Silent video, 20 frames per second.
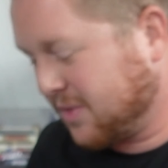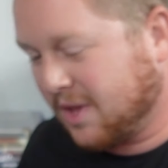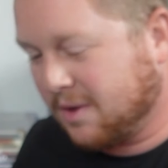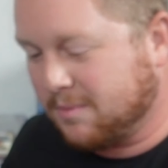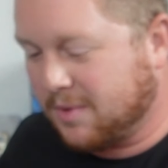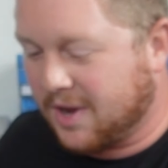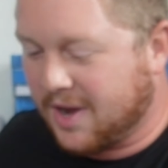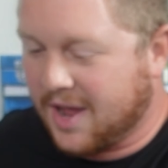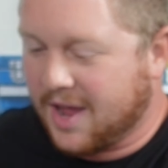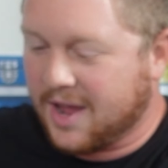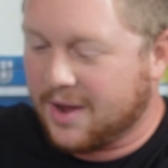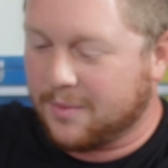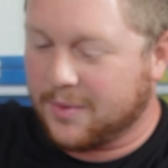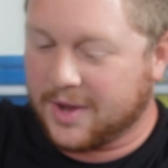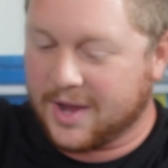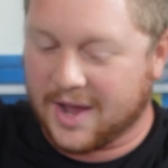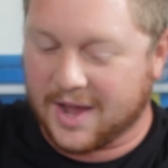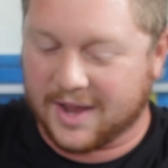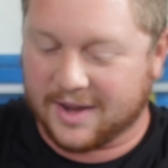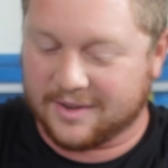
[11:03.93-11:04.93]
But hey, we
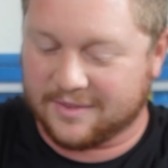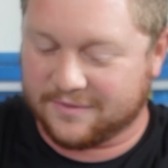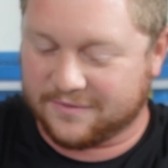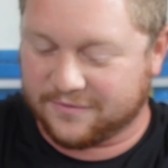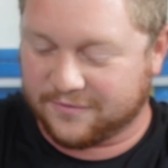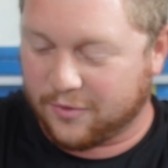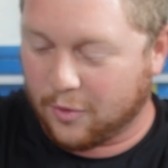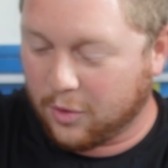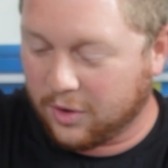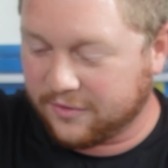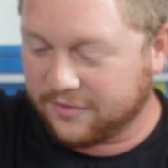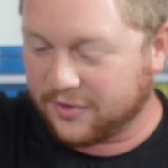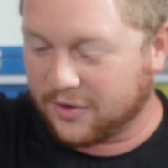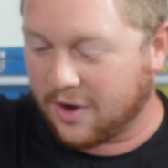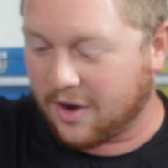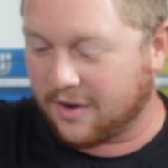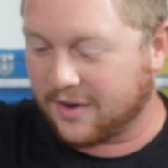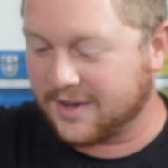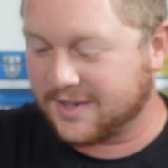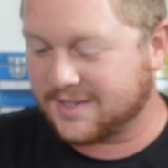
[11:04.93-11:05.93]
got 4
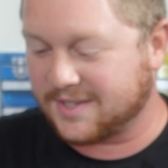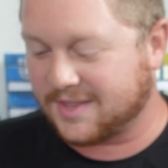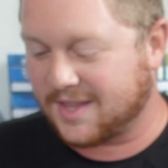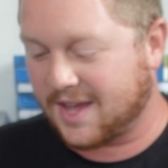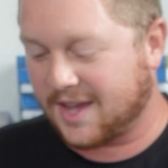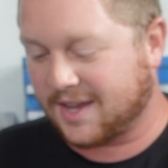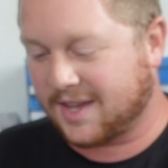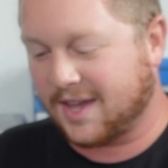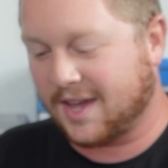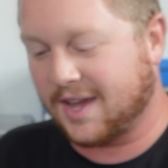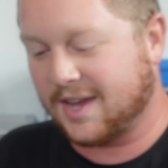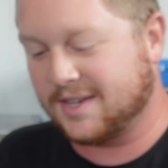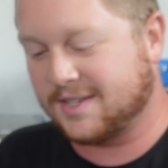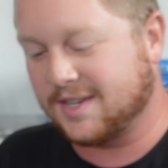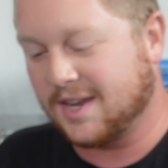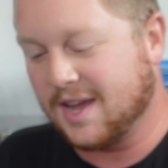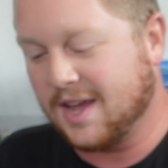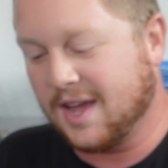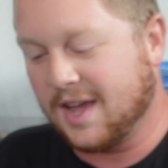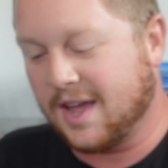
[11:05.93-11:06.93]
Ferraris in that case,
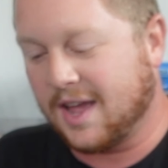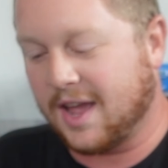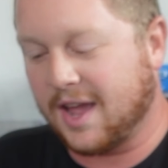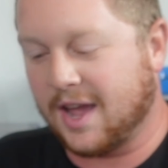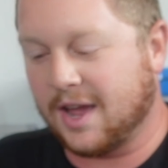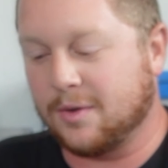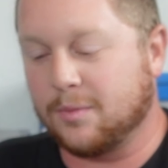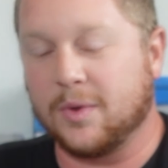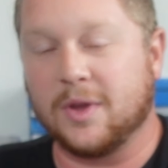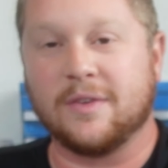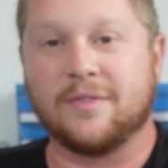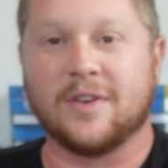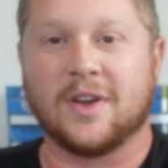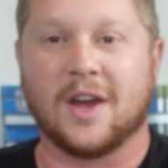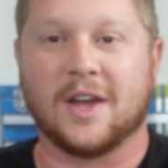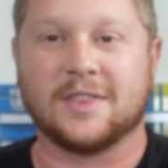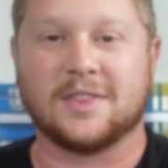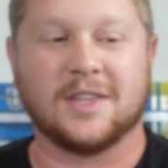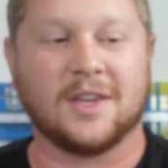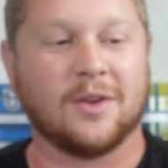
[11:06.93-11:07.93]
and we even
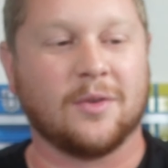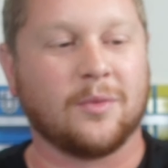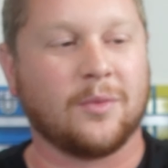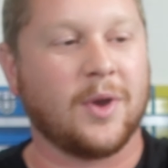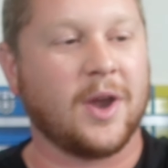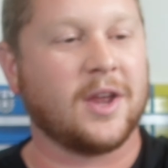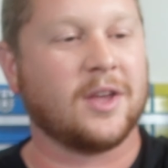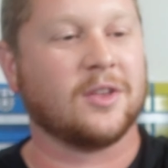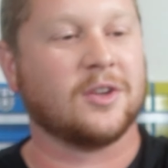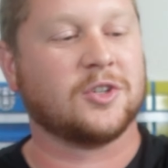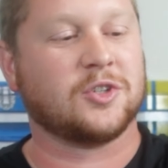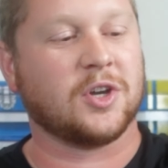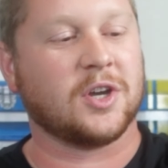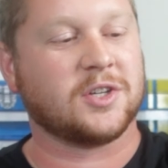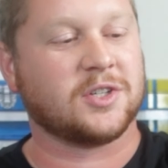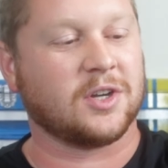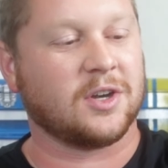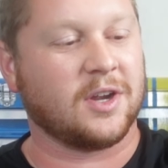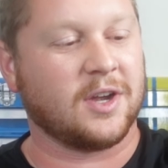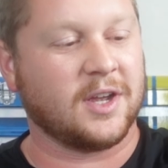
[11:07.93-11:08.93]
got the regular
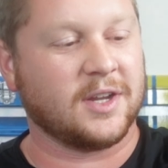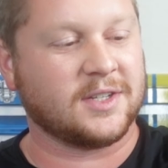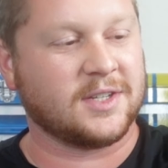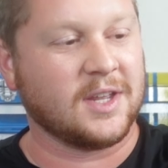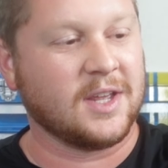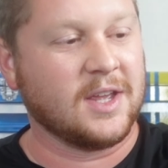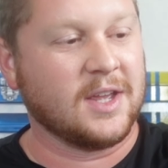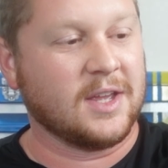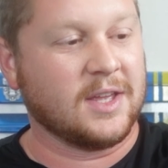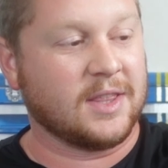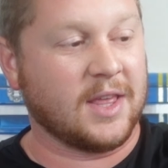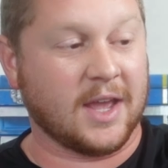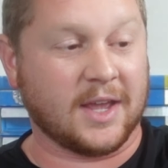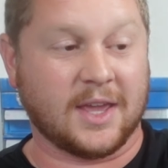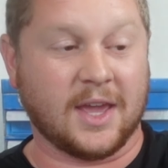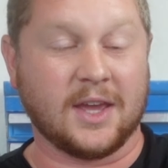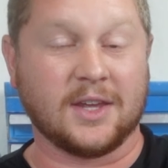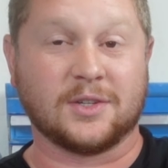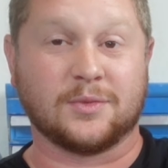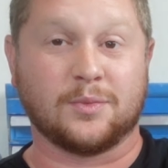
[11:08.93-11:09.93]
treasure hunt. That
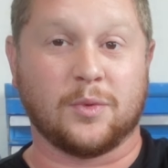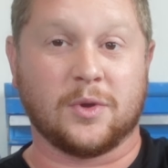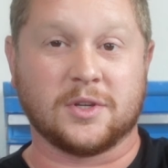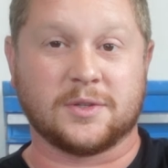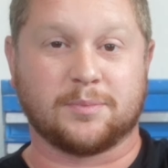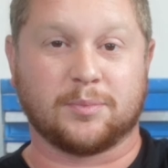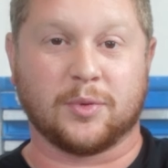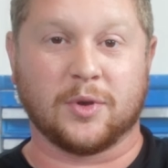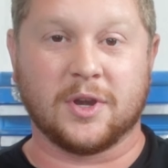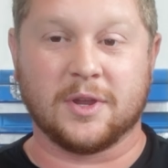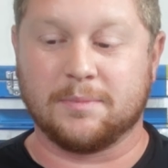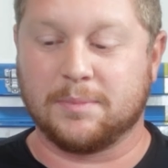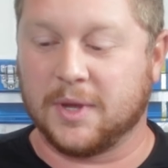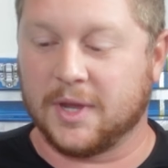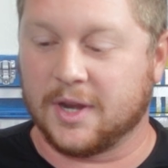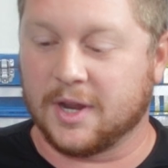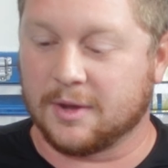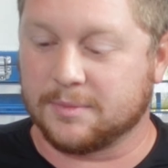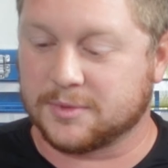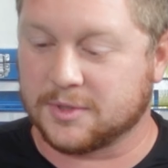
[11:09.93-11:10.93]
case was pretty
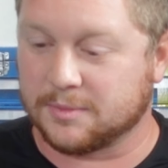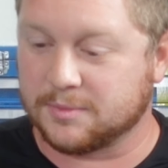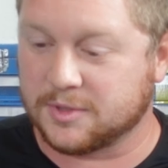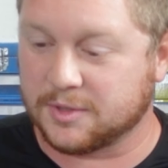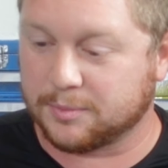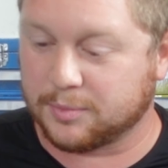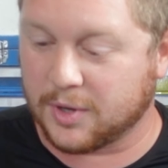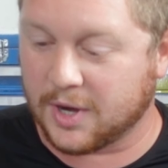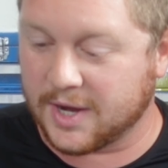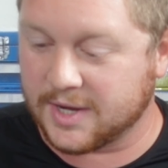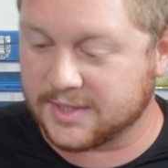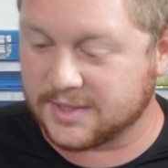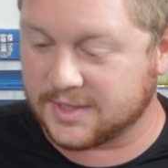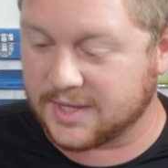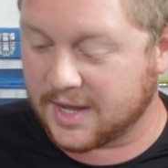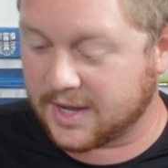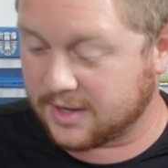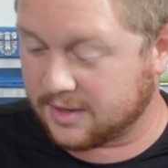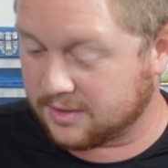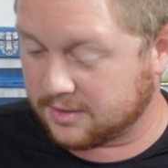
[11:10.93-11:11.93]
beat up, so I'm surprised
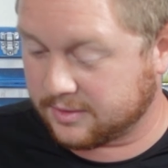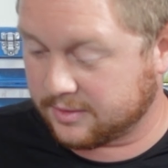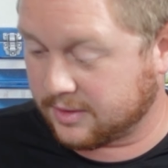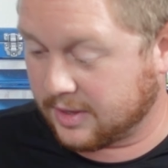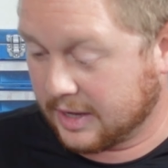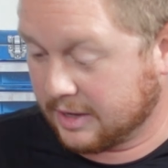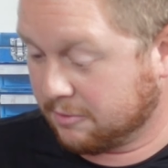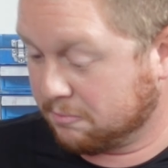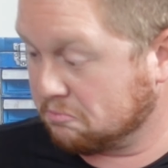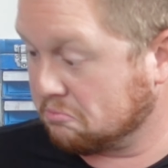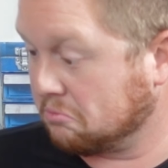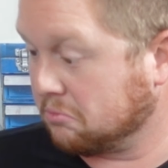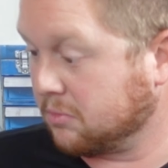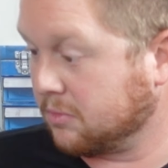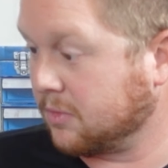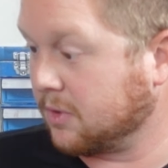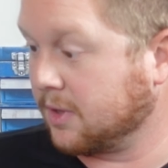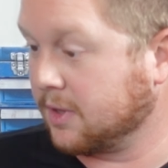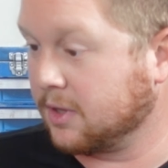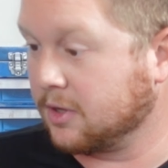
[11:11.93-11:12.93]
that, like,
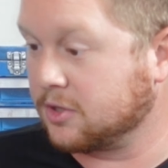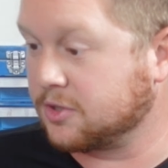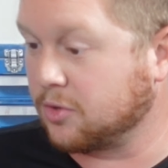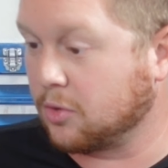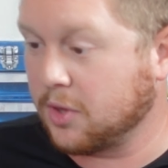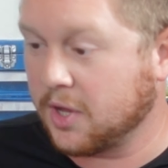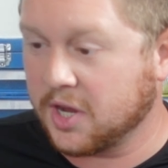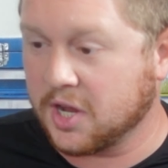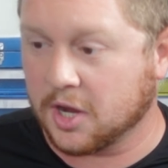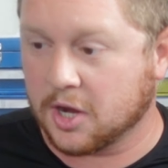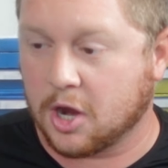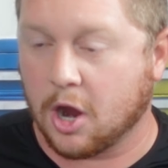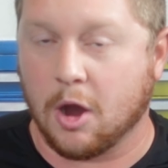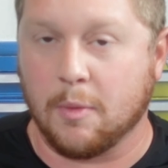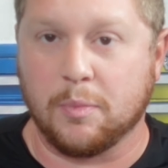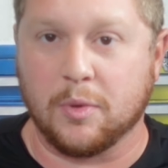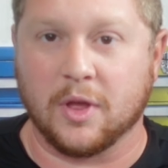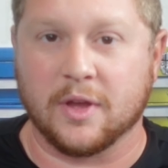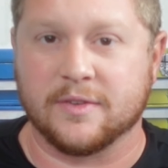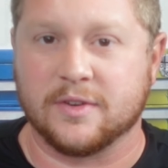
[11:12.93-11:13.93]
there's only like a
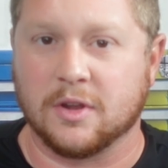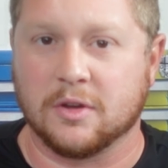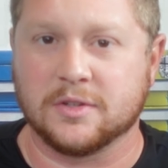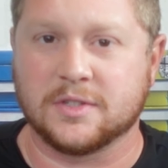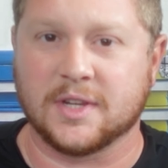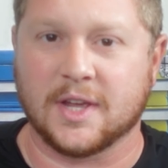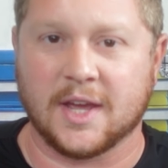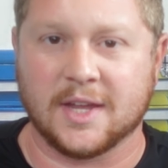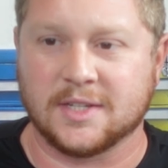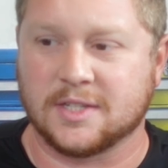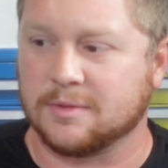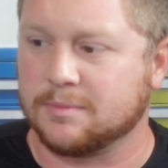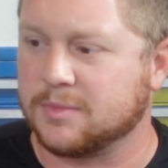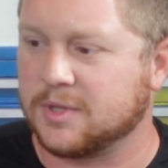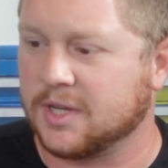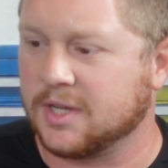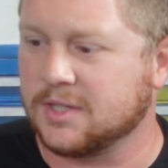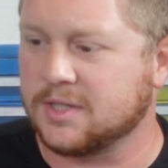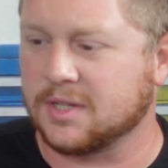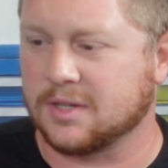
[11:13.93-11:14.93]
couple I've noticed that had some
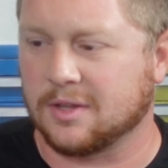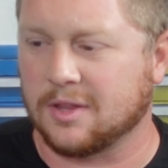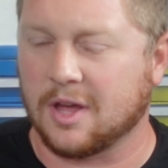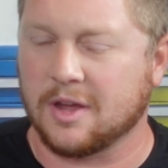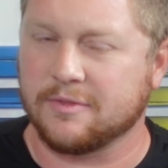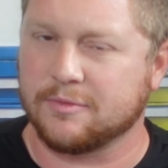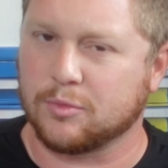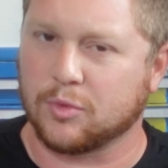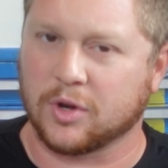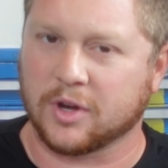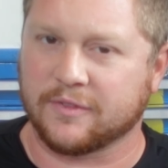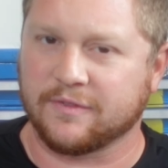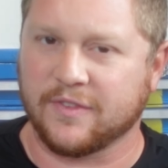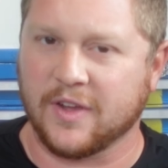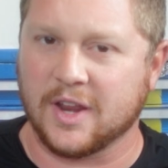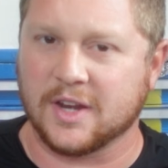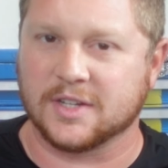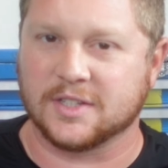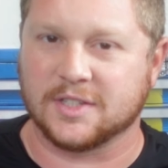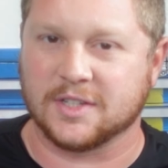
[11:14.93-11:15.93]
dents, and a lot of them were like
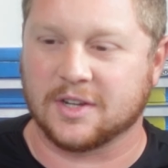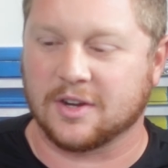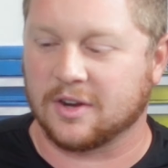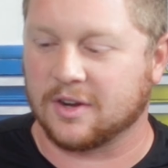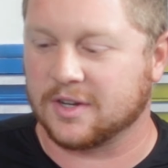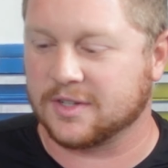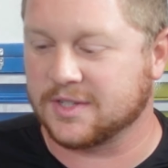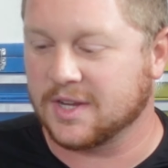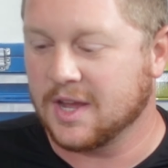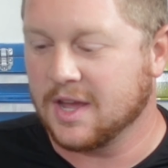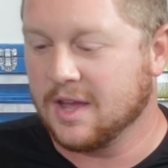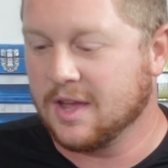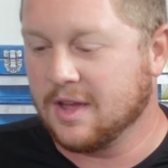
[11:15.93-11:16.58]
fantasy cars.